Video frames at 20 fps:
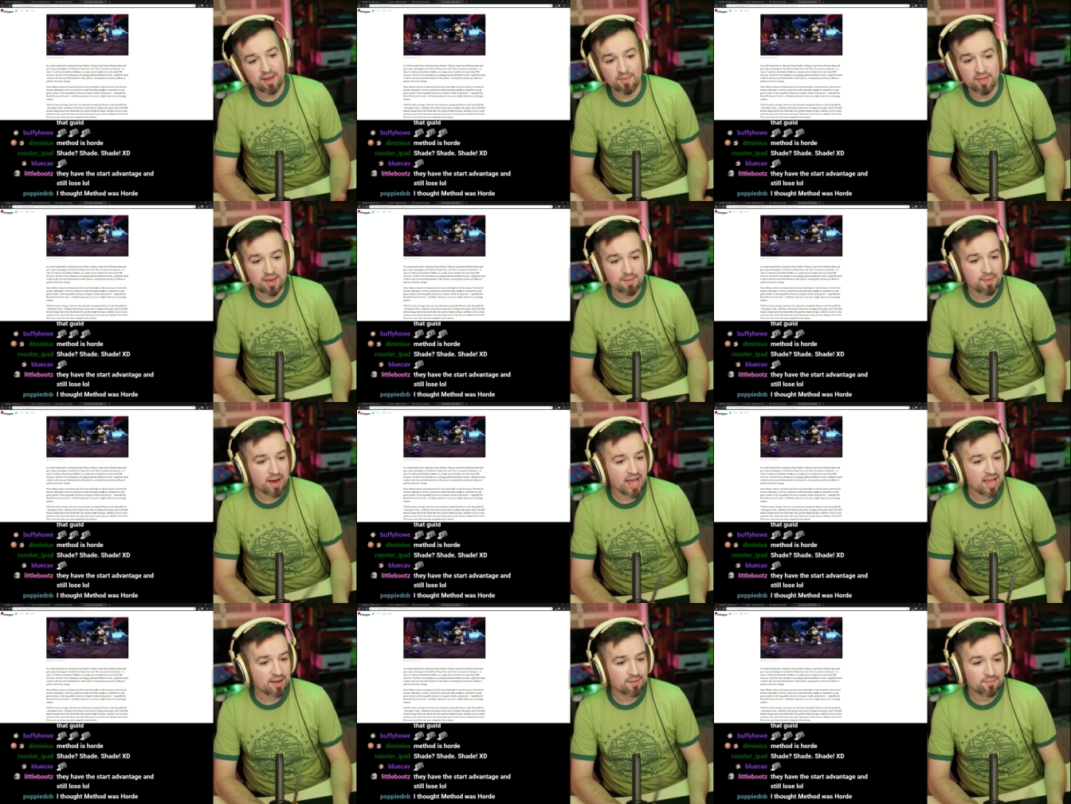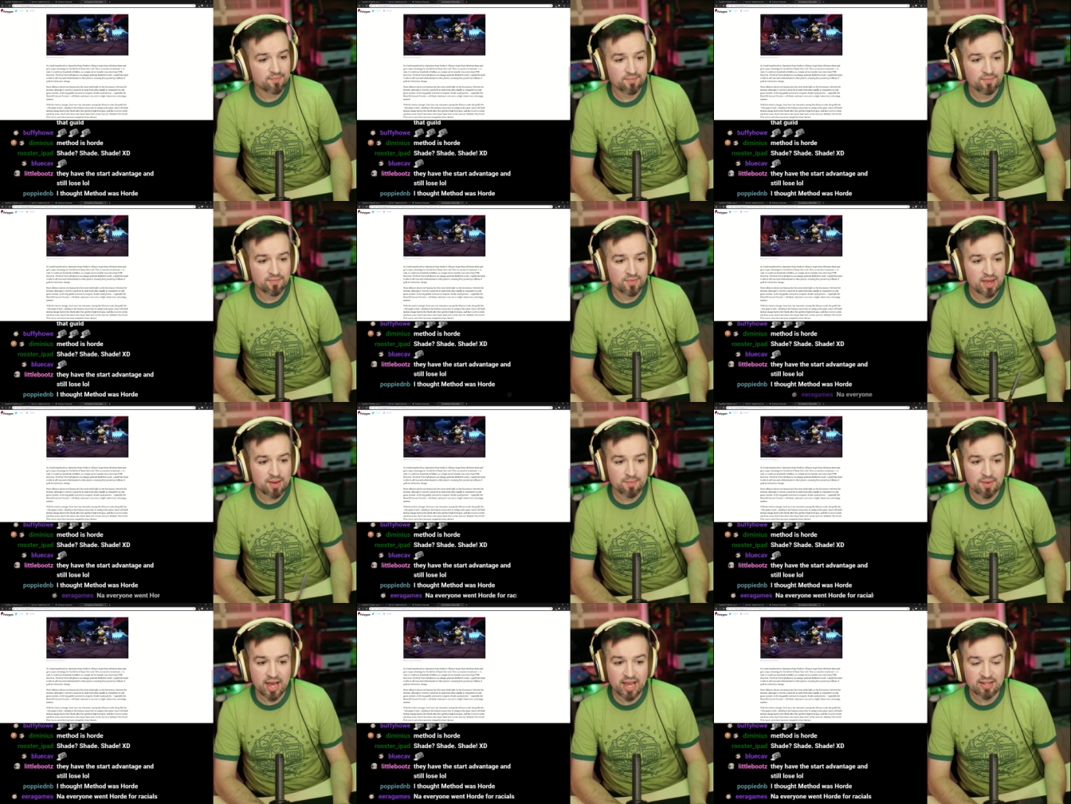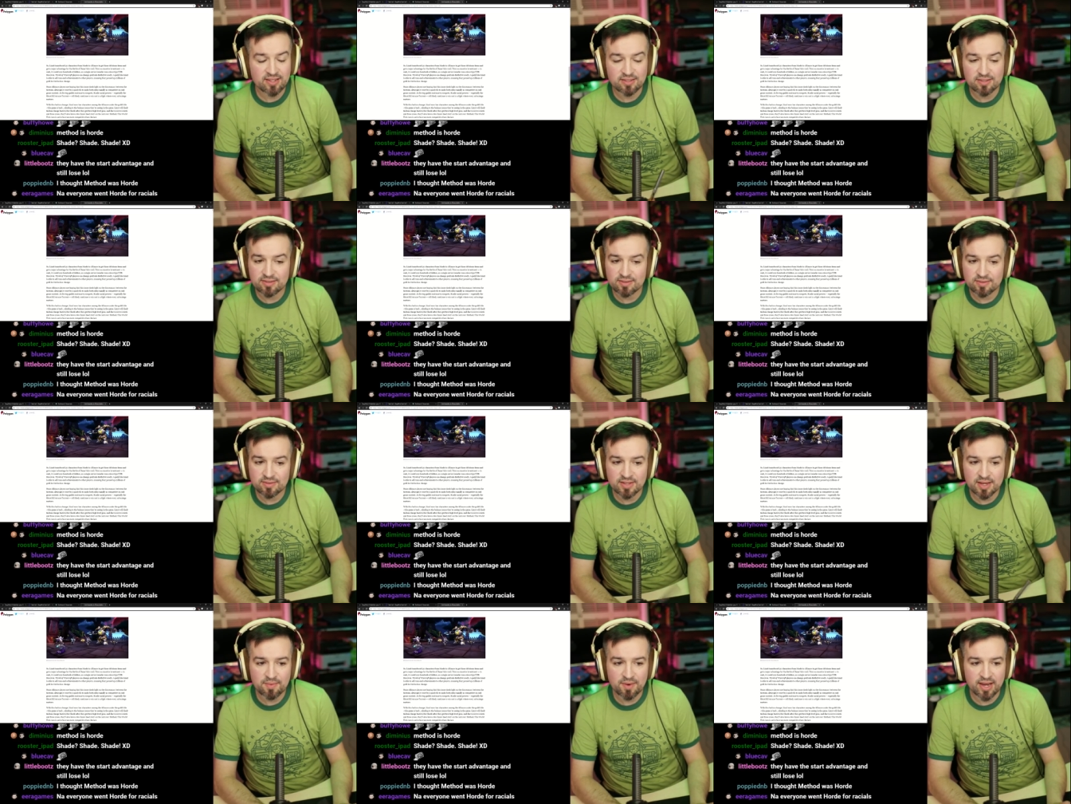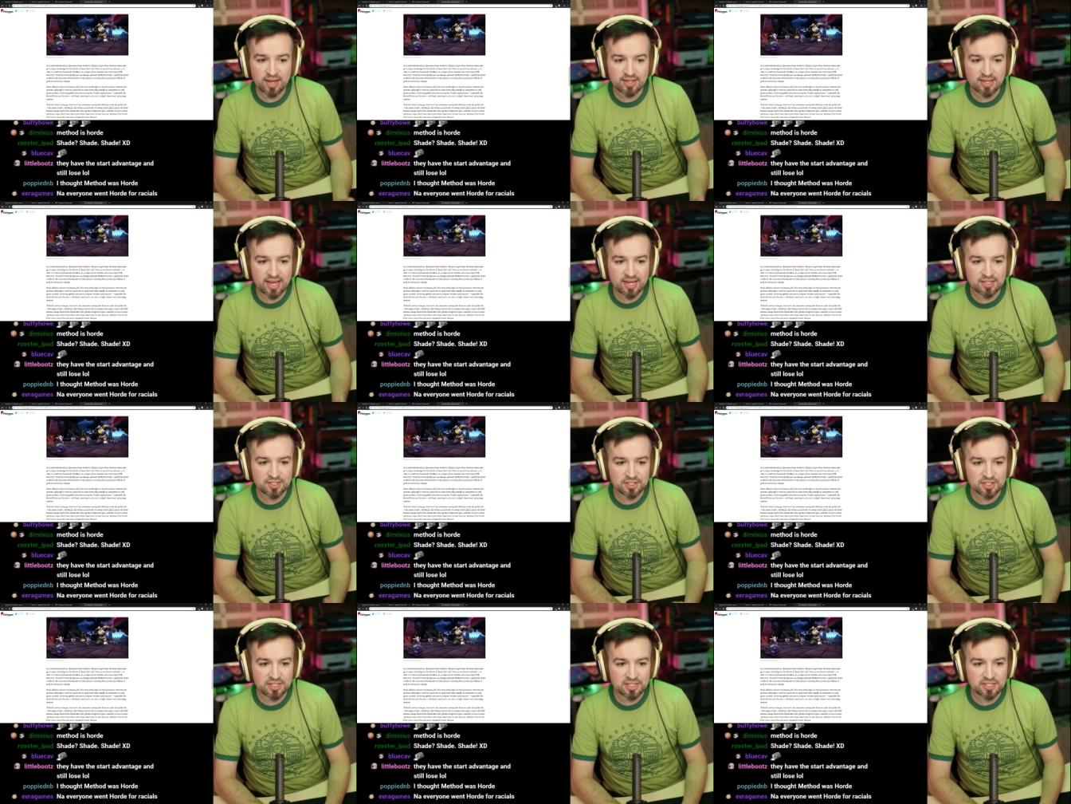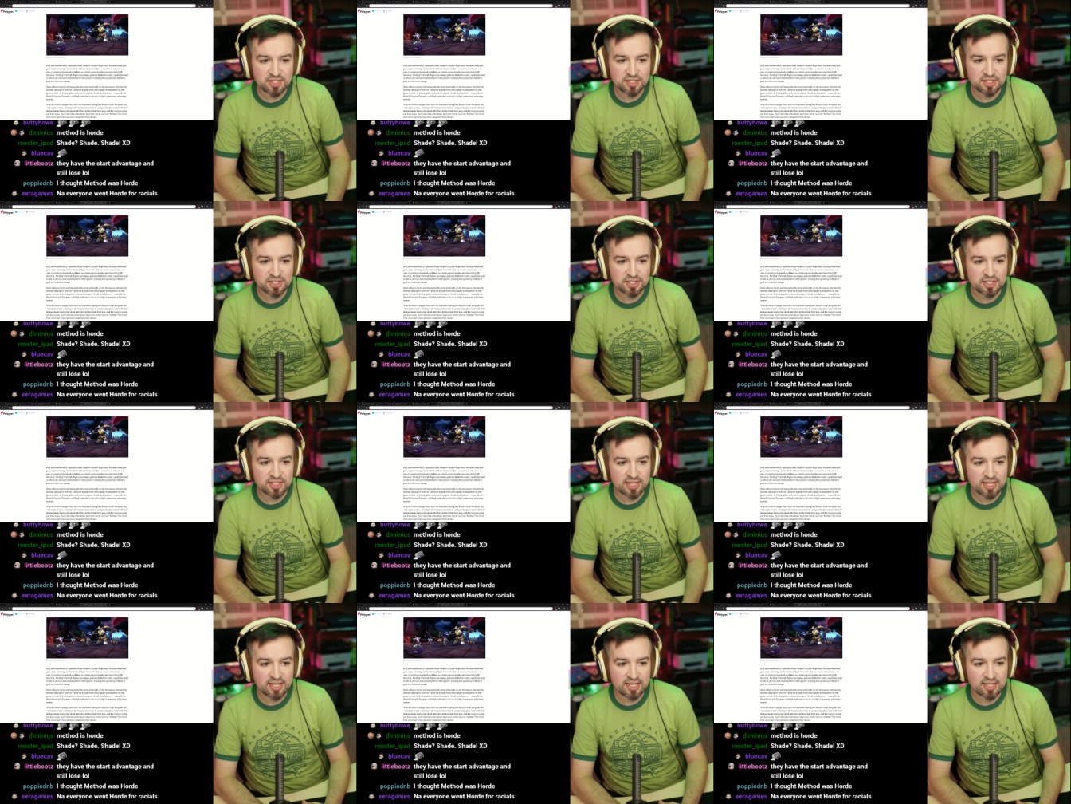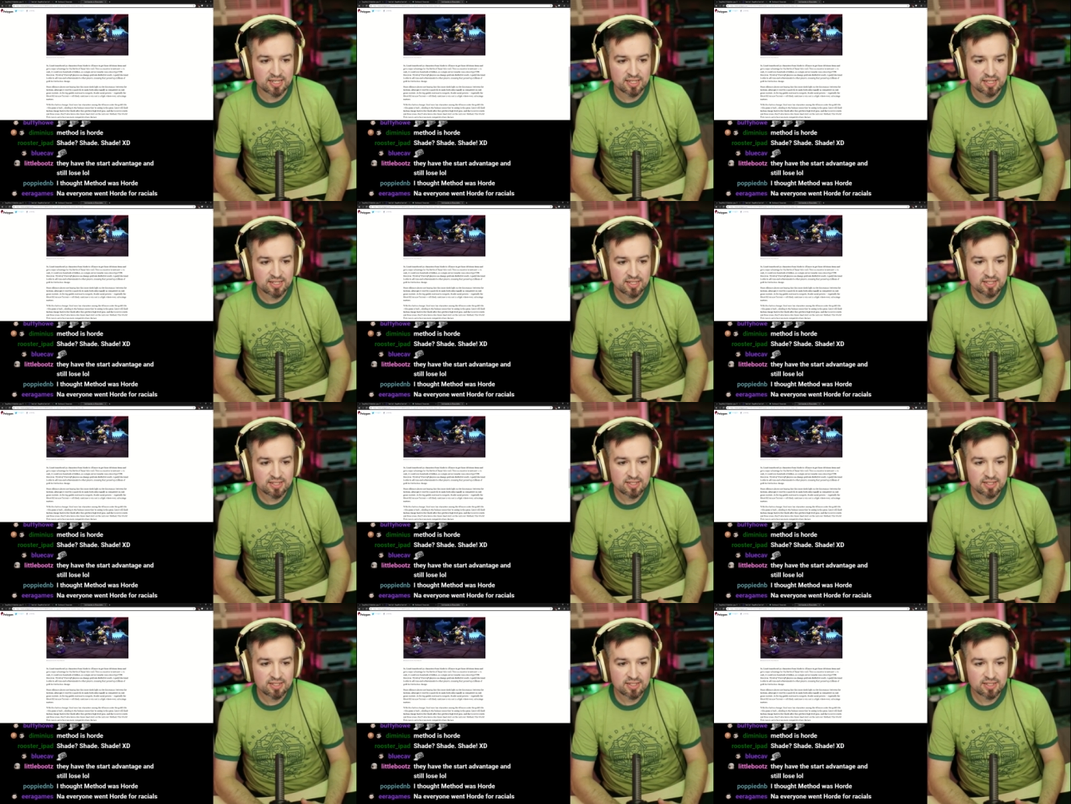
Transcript: I mean, they might actually still,